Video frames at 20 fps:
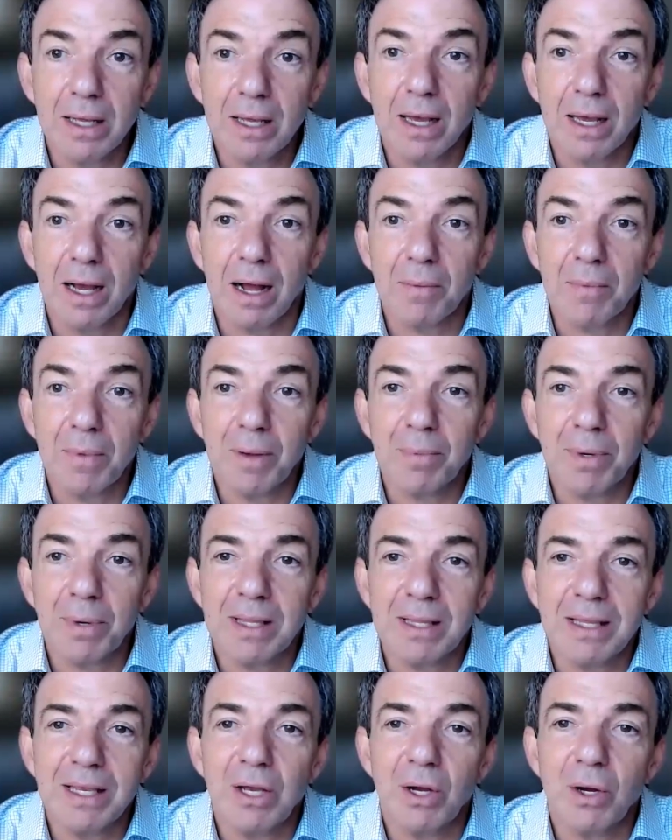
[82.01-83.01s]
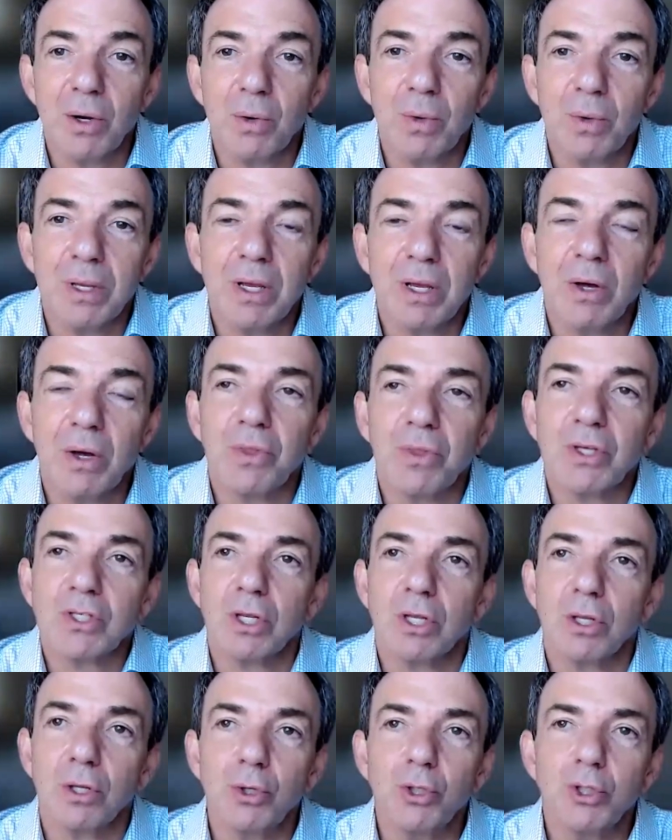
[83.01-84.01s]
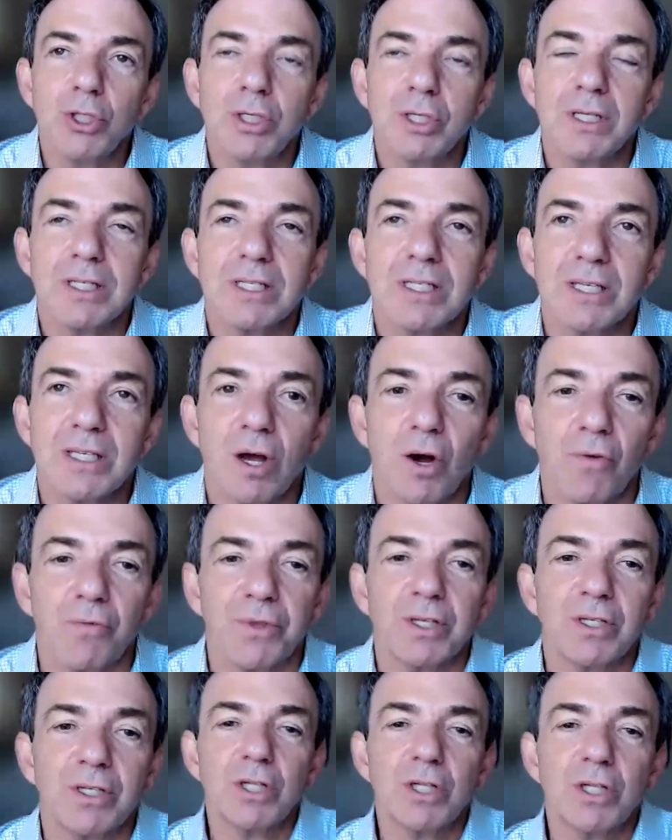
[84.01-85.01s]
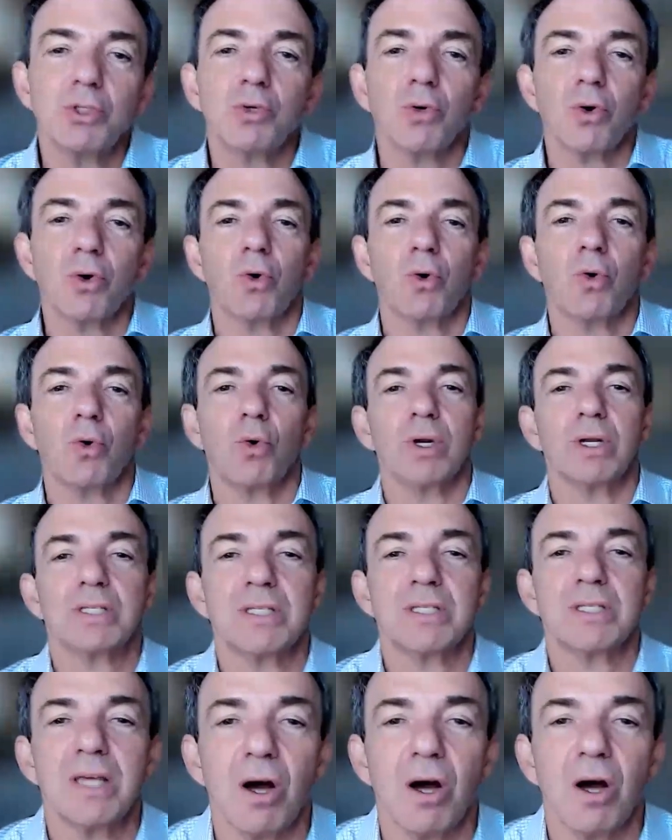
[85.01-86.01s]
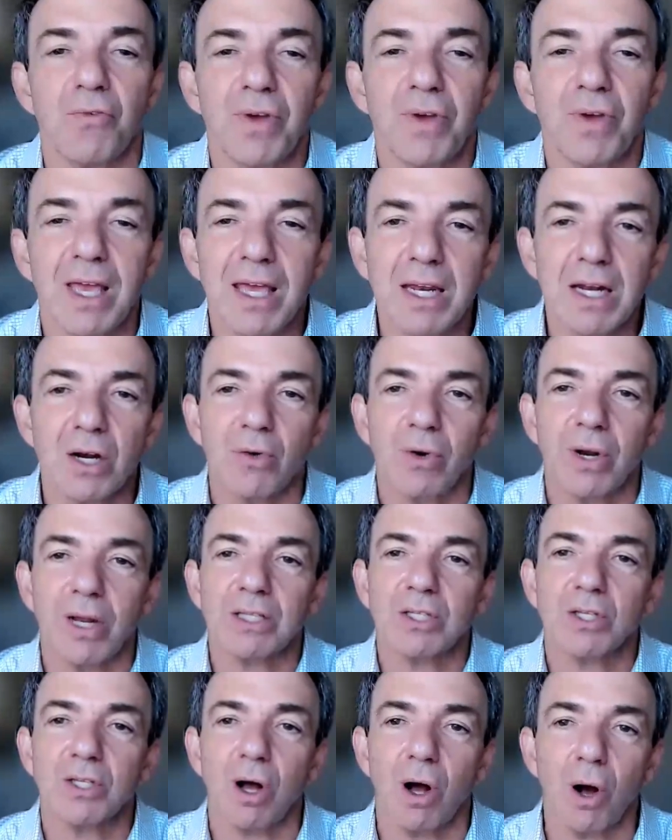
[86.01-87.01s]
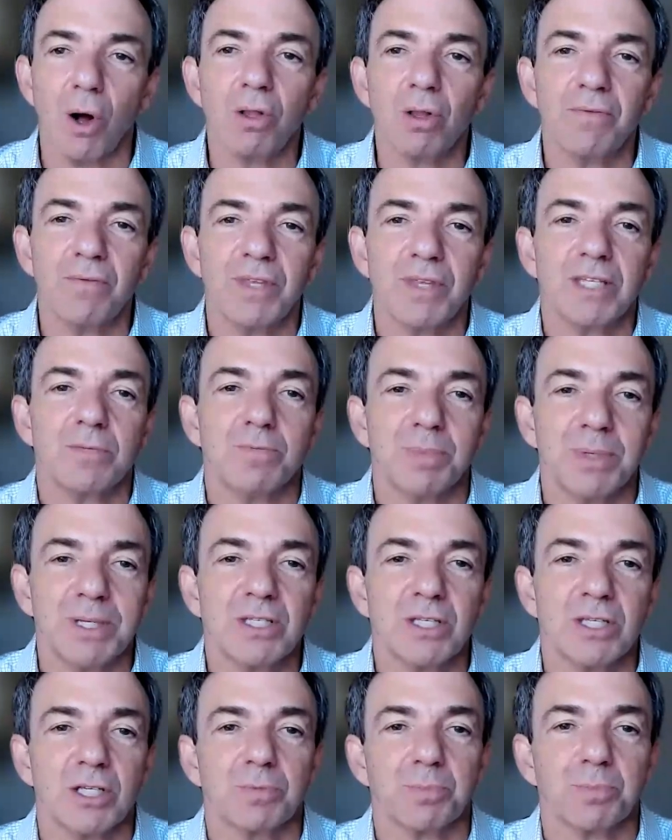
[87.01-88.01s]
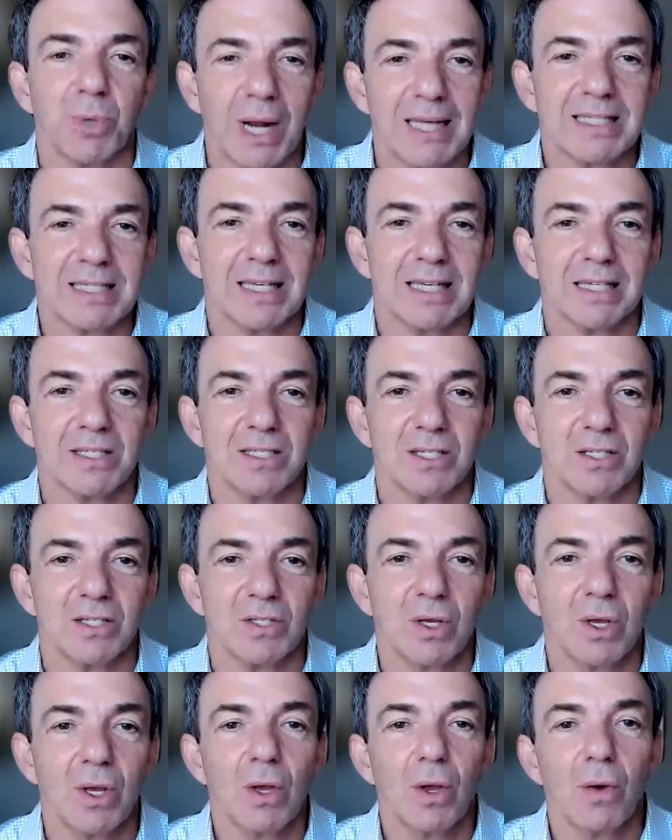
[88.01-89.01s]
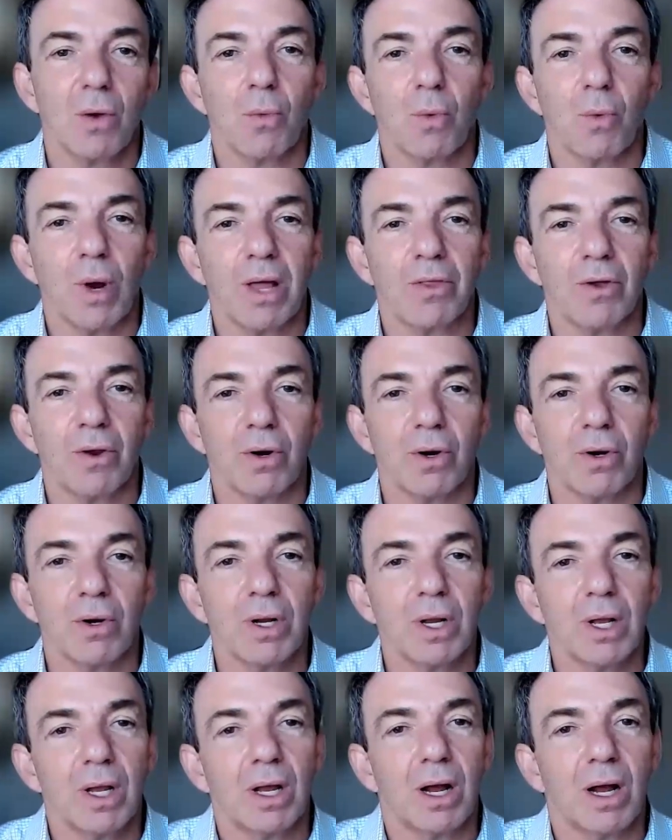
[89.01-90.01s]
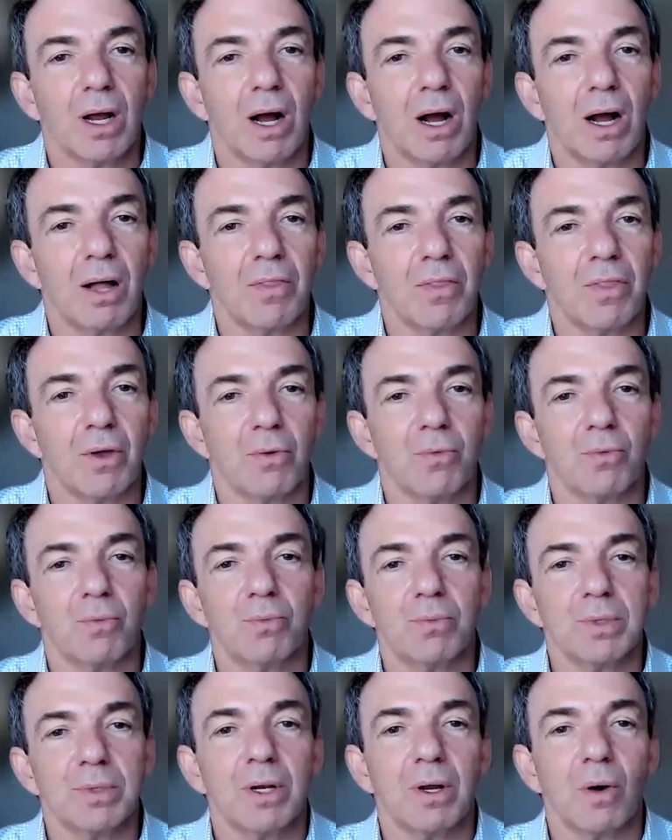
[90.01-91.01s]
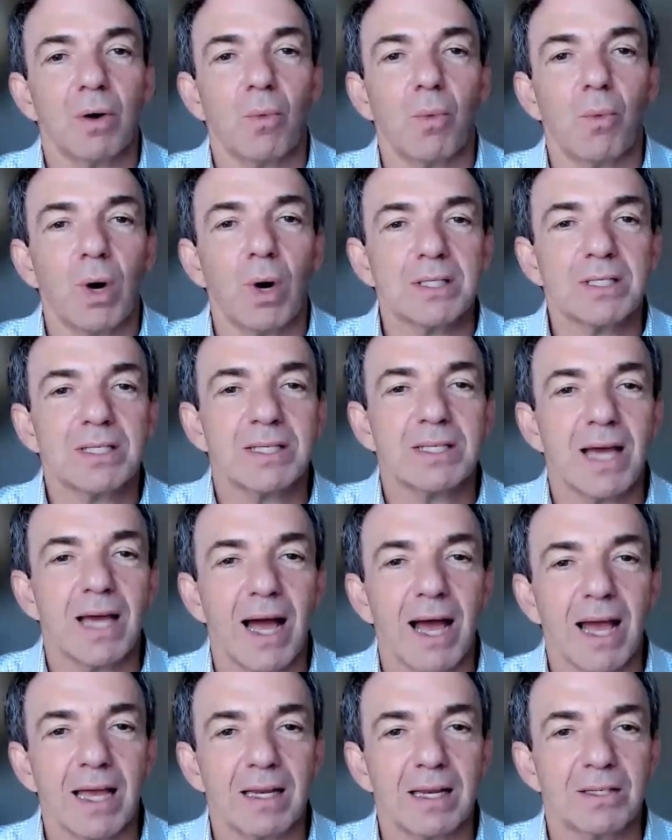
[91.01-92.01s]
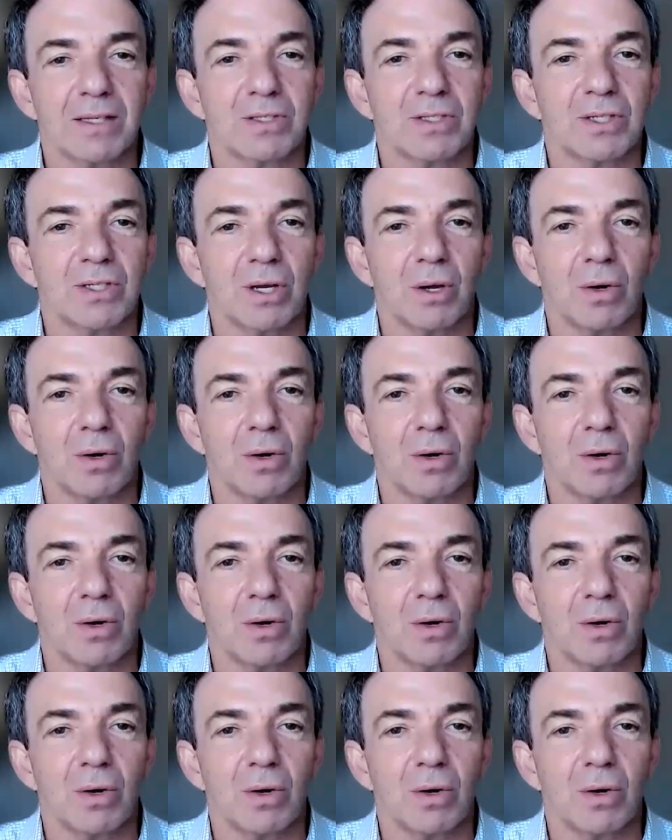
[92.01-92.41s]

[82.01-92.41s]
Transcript: But you know, the solution itself, the digital core itself, integrates all of these business processes, whether on the one side, it's